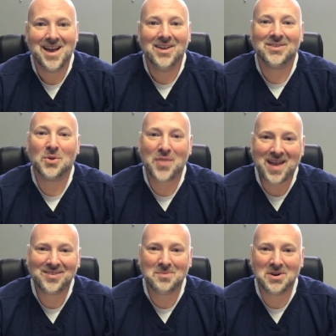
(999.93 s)
So
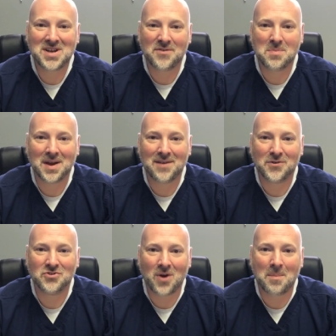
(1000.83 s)
thanks so much, everybody, for
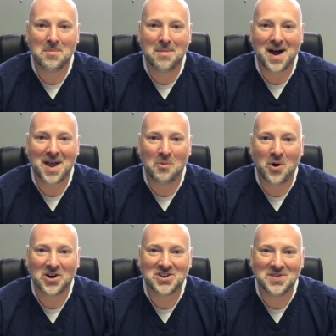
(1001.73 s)
dropping by and
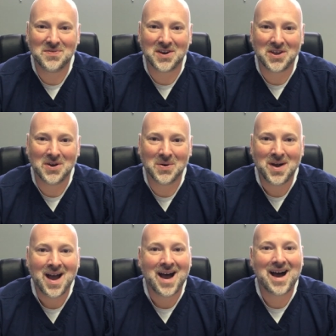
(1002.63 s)
watching the video.
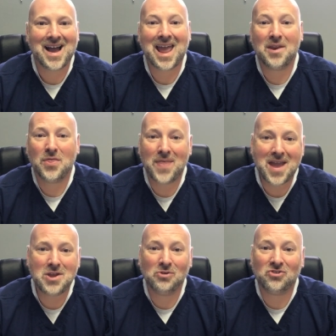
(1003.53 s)
And
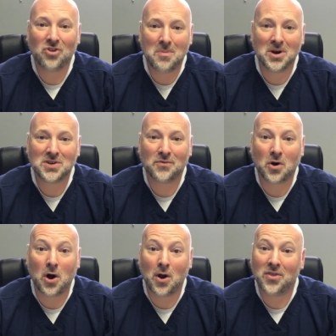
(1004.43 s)
thank you so much for
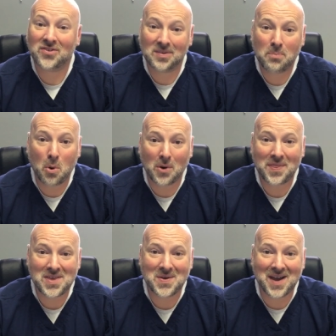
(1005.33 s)
all the support
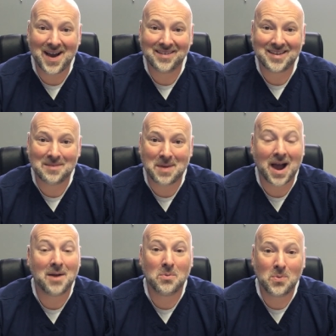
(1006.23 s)
that you guys give me.
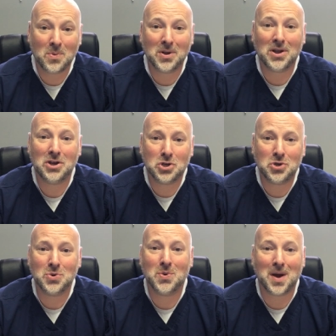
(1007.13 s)
I really
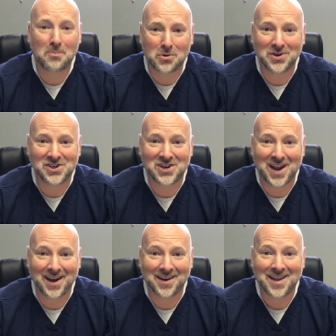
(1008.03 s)
do
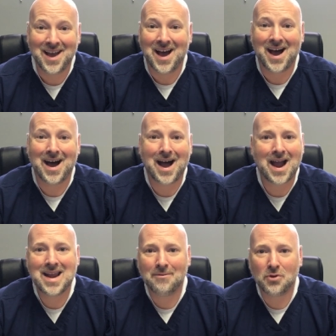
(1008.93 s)
appreciate it.
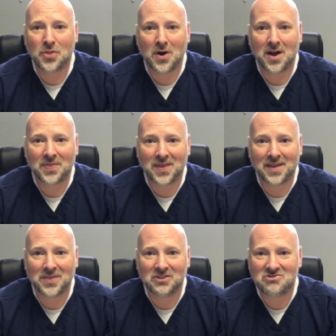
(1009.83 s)
I never thought
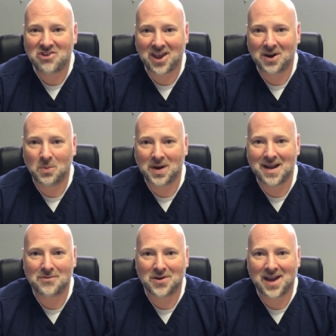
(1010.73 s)
that this channel would
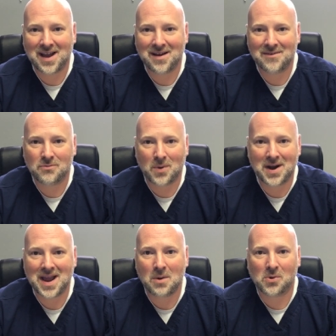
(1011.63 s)
ever have, right
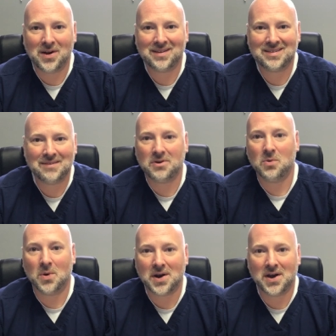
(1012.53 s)
now we're at
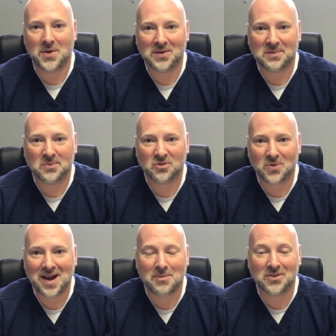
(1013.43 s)
7,100
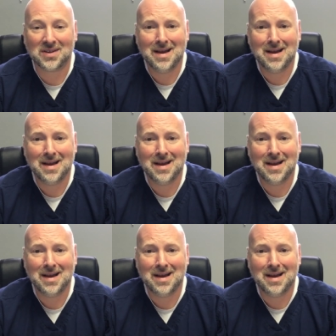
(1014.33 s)
subscribers.